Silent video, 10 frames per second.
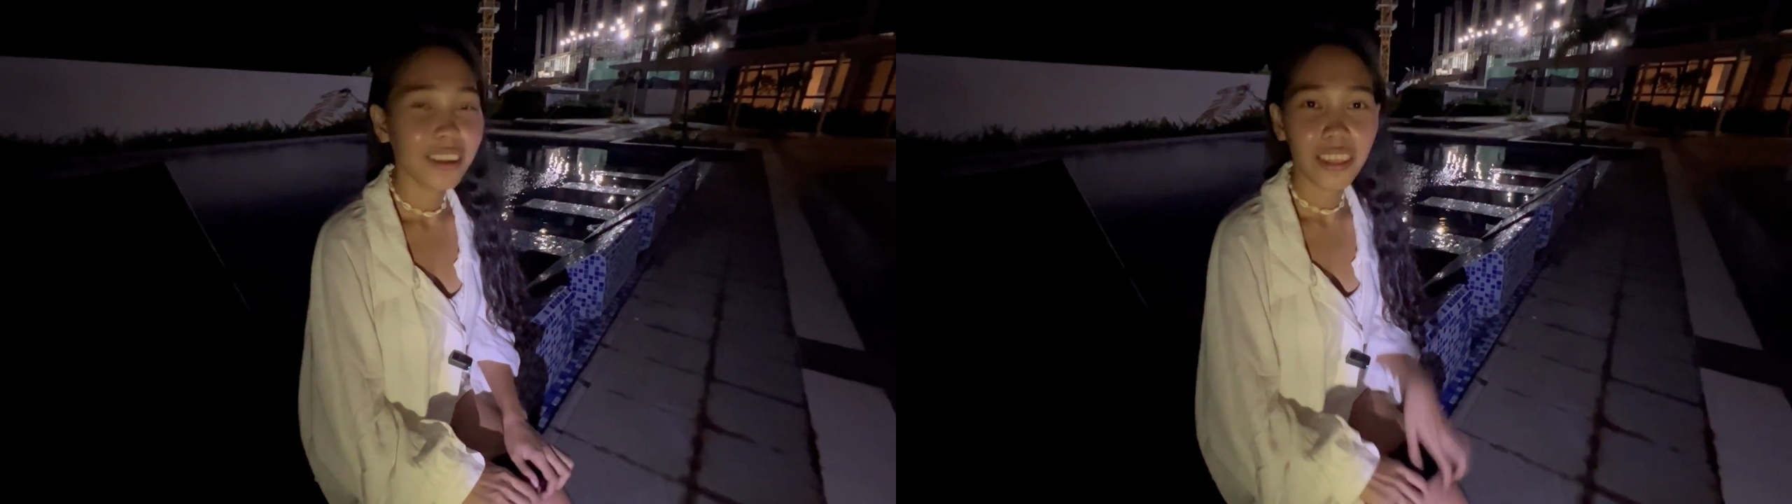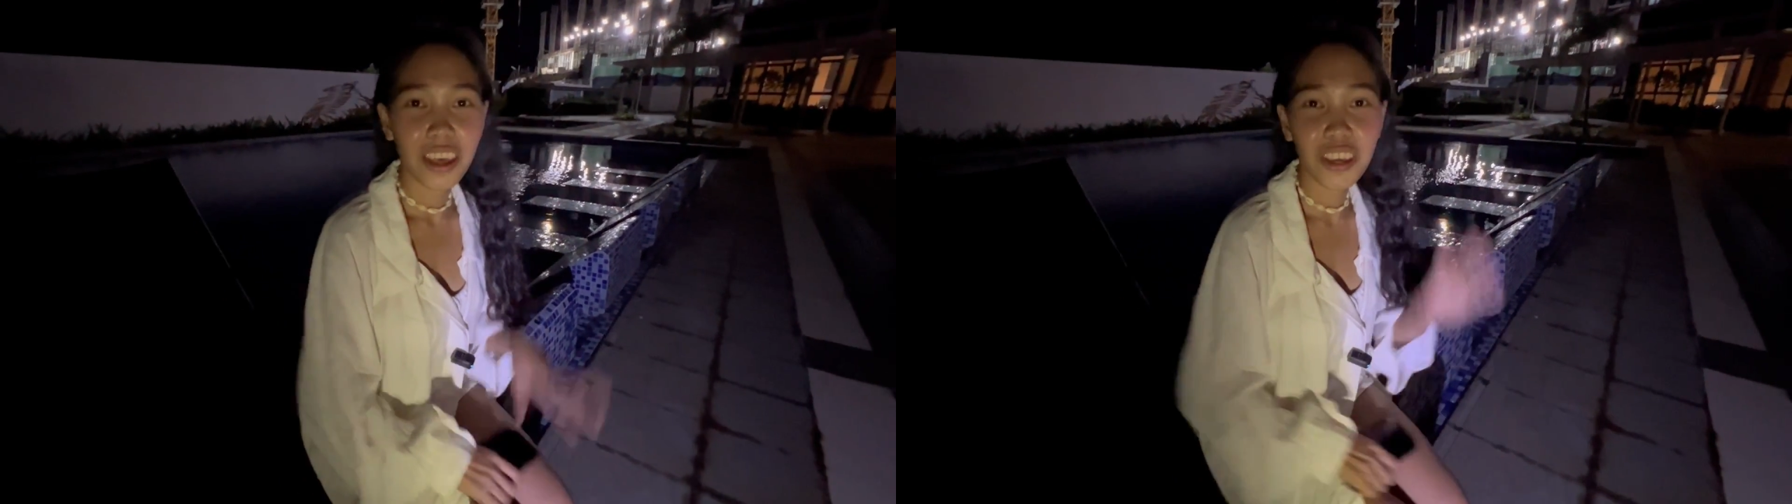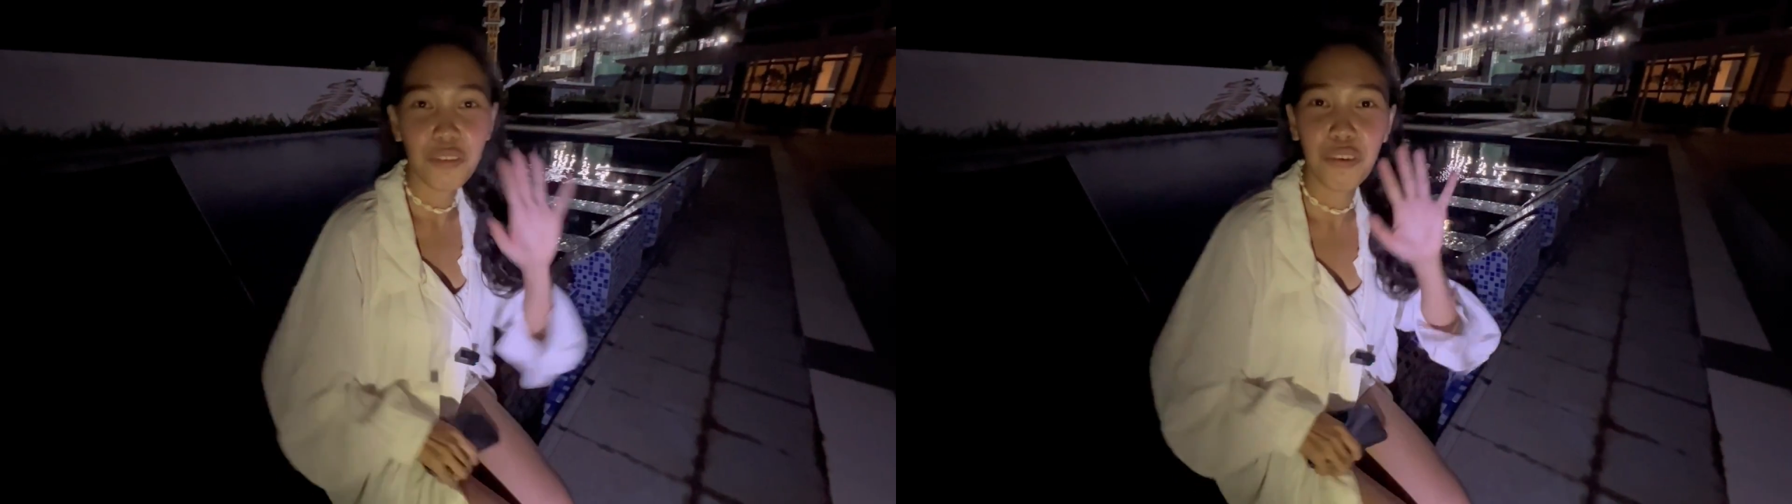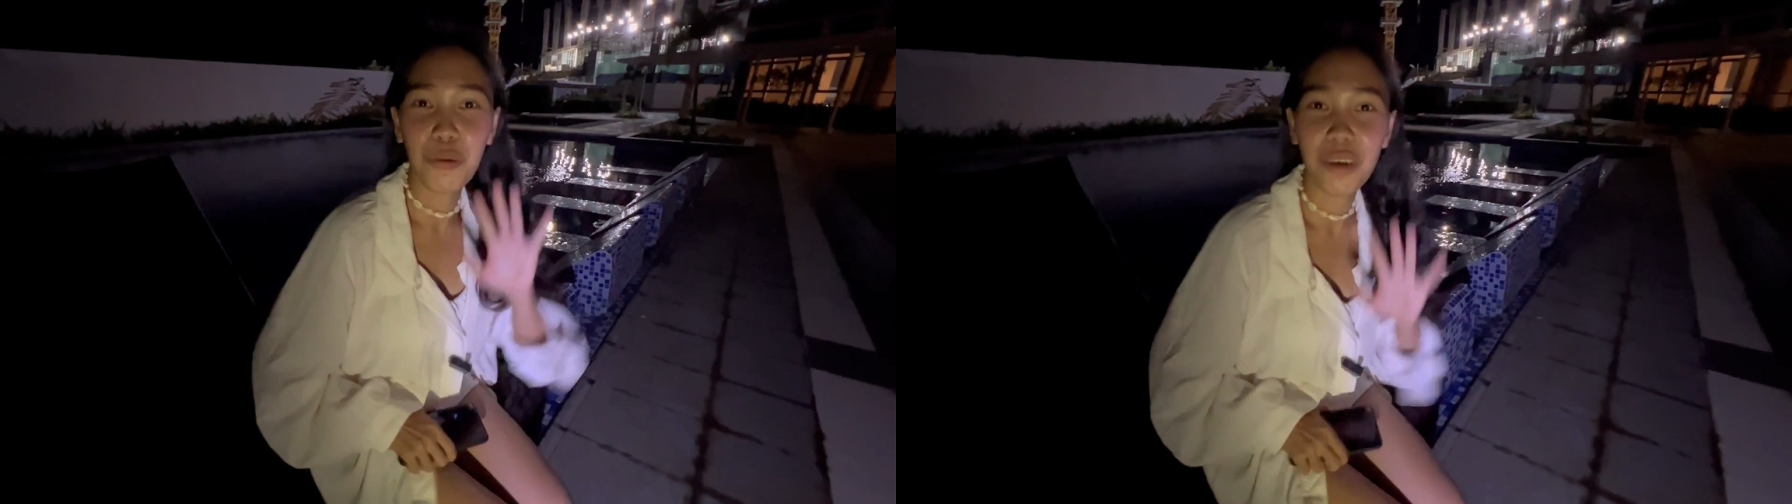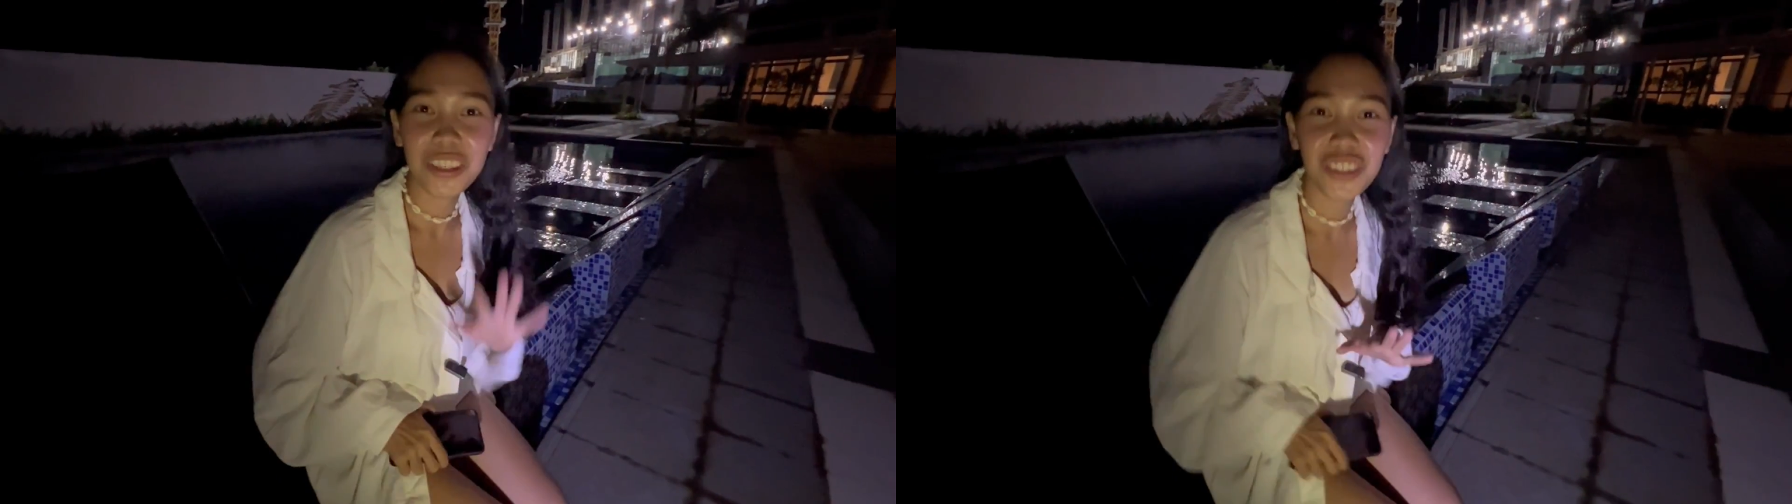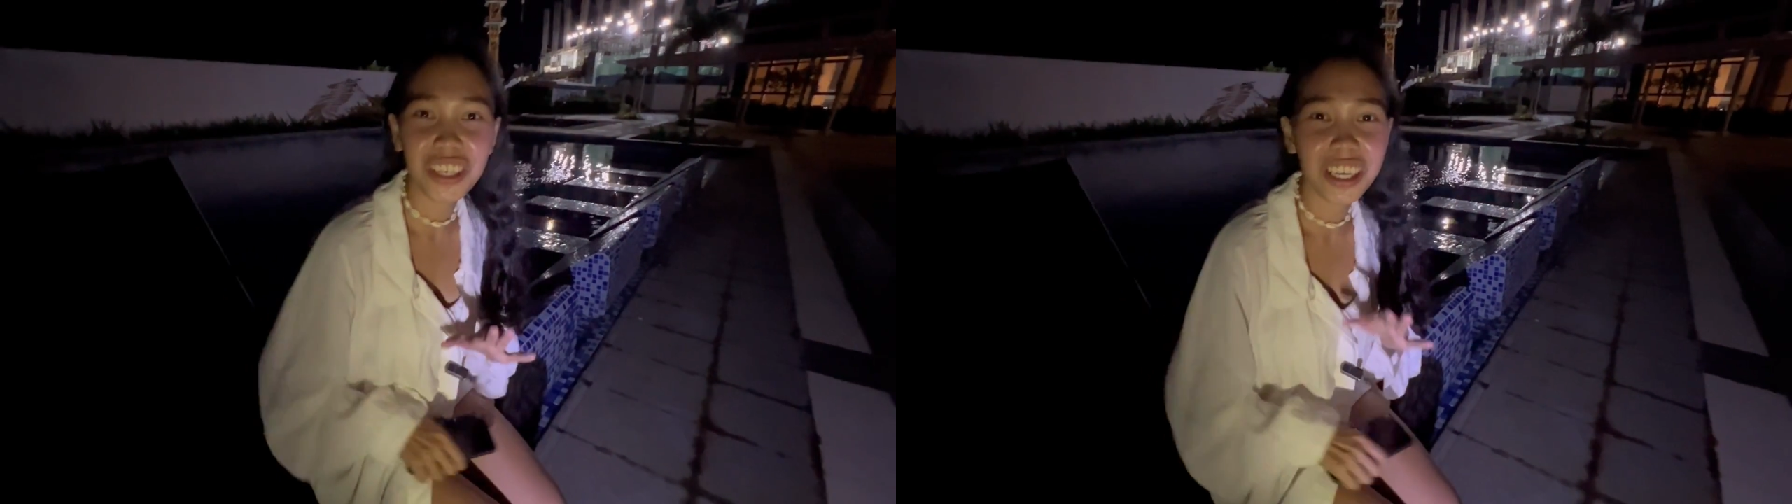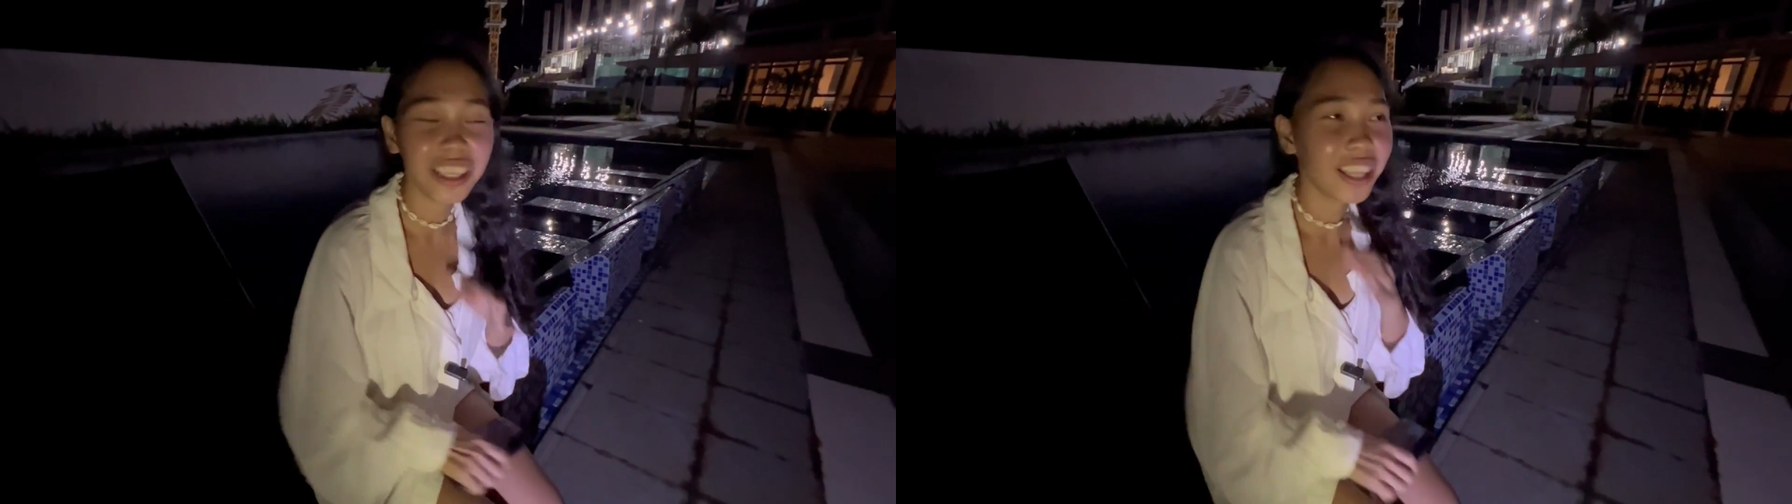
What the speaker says: thank you for watching.